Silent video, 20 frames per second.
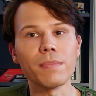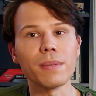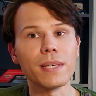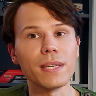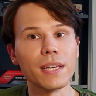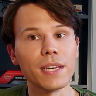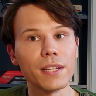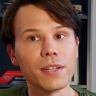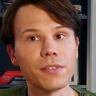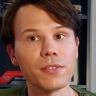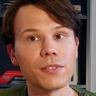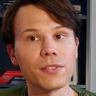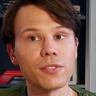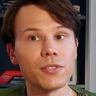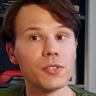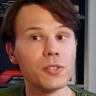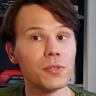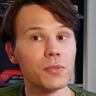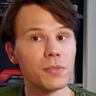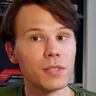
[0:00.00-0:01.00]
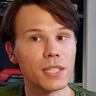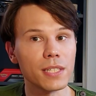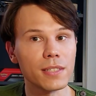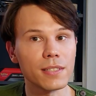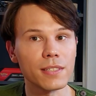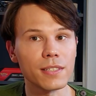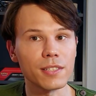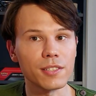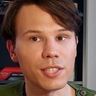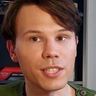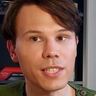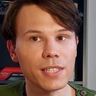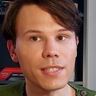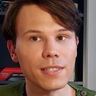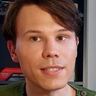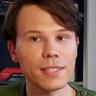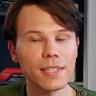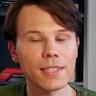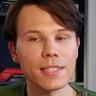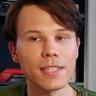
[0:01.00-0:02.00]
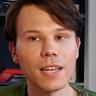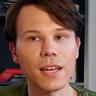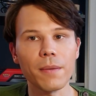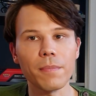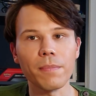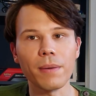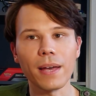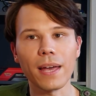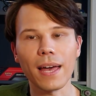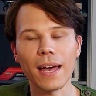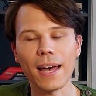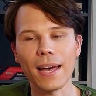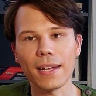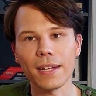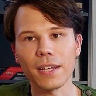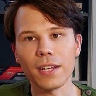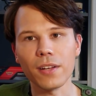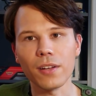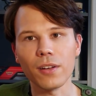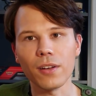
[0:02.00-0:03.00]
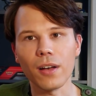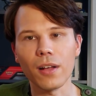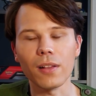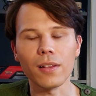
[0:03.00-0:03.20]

beginners new TCGs is that by adding